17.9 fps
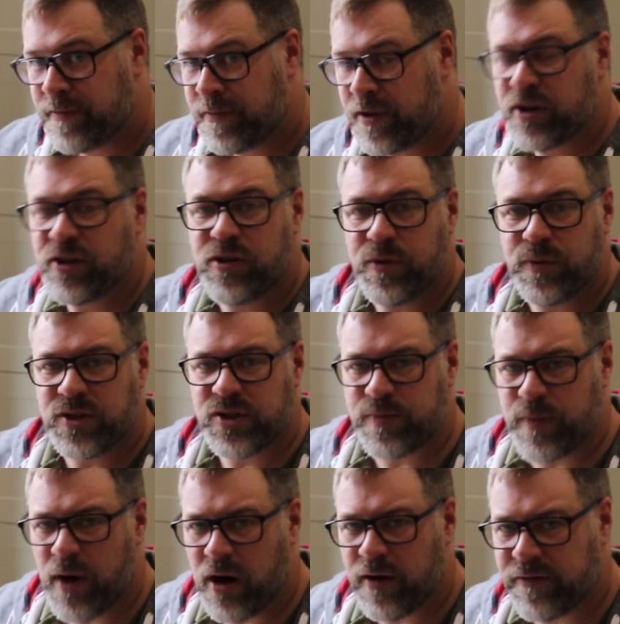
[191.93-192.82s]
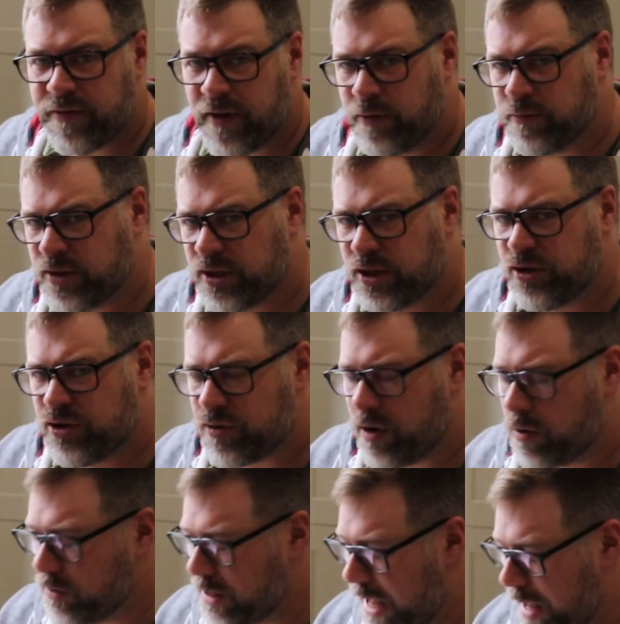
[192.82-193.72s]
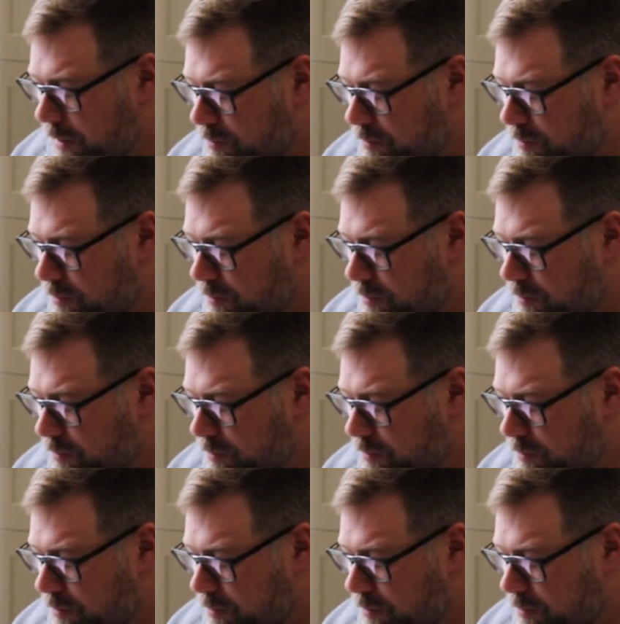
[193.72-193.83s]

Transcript: You could do with a smartphone to control the